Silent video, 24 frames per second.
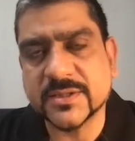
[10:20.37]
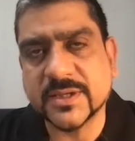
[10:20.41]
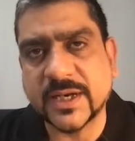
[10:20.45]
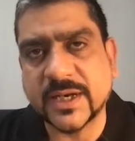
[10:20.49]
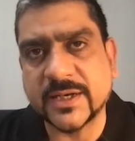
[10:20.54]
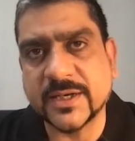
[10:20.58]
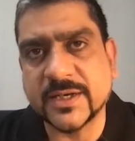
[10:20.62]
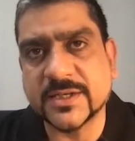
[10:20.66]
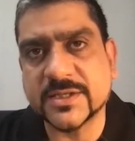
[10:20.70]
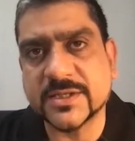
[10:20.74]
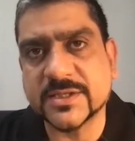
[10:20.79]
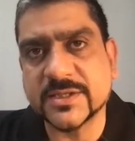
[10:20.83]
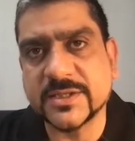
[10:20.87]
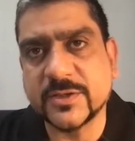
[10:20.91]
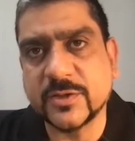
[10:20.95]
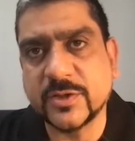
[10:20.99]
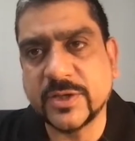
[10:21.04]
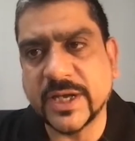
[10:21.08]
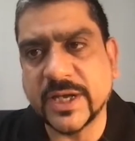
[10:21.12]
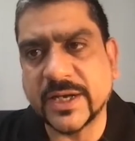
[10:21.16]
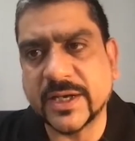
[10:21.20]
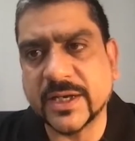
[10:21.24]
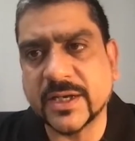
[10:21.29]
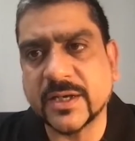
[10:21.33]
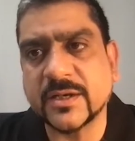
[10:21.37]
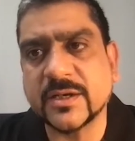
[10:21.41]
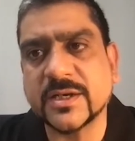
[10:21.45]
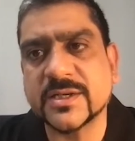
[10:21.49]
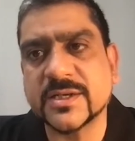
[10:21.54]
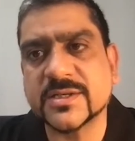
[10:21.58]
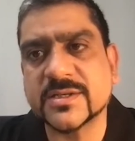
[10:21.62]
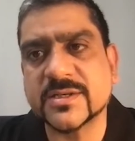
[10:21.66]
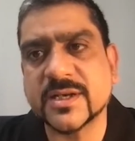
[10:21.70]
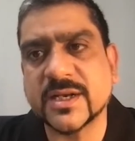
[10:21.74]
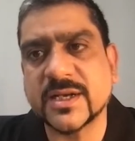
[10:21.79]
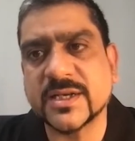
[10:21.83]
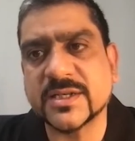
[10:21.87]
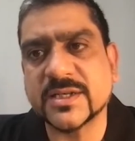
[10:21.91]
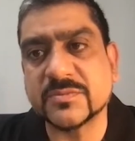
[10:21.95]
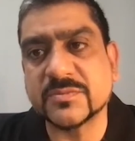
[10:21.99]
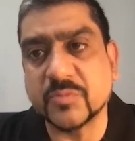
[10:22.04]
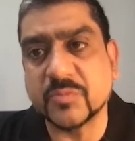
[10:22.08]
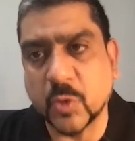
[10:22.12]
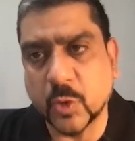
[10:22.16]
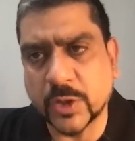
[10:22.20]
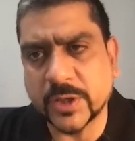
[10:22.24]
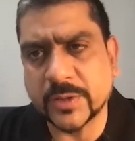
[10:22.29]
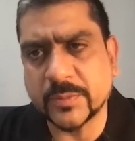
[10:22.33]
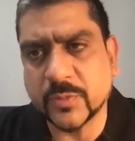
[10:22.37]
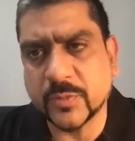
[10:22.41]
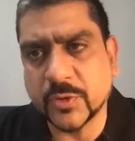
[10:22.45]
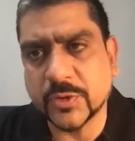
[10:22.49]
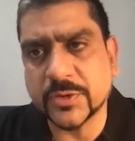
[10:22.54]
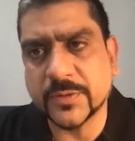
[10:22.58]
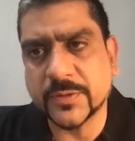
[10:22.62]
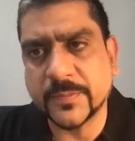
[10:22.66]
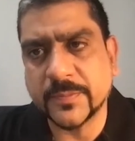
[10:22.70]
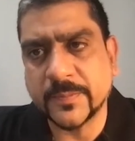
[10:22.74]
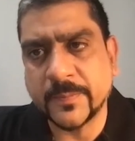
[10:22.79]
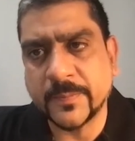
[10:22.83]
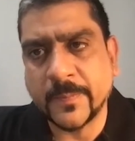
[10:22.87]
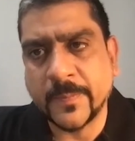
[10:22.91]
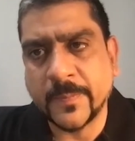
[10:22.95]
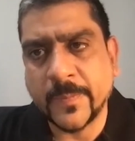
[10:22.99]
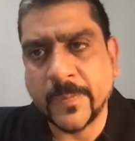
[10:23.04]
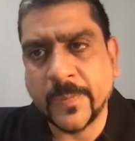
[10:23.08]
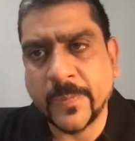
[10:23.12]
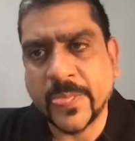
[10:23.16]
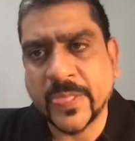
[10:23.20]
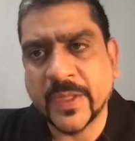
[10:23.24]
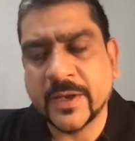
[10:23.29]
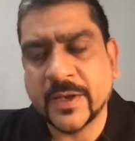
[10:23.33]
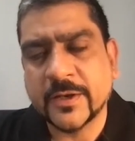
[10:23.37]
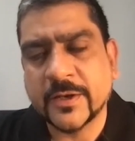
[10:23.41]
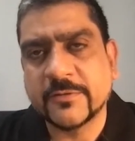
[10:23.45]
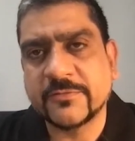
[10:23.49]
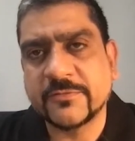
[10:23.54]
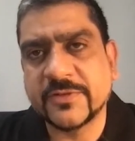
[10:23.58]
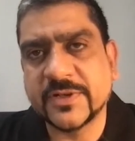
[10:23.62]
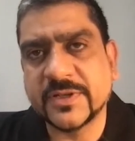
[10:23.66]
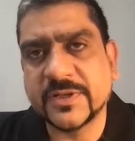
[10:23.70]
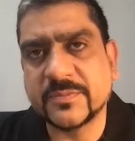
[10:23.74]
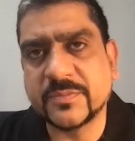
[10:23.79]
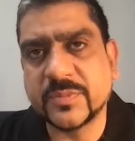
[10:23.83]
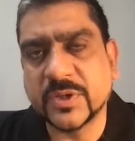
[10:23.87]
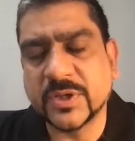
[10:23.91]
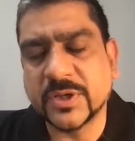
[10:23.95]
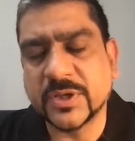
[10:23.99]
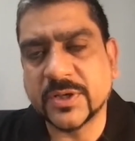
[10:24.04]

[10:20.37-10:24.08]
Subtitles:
and it's getting digitalized more and more with